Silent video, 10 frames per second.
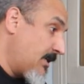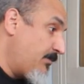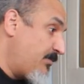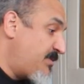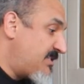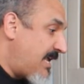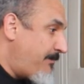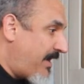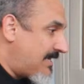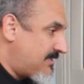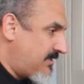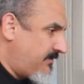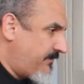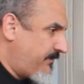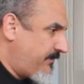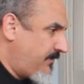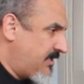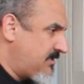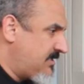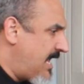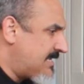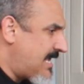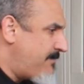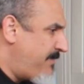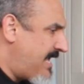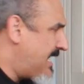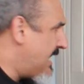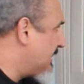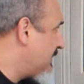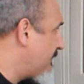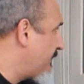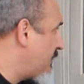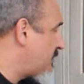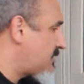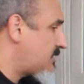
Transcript: Stay positive. It's not that bad out there, folks.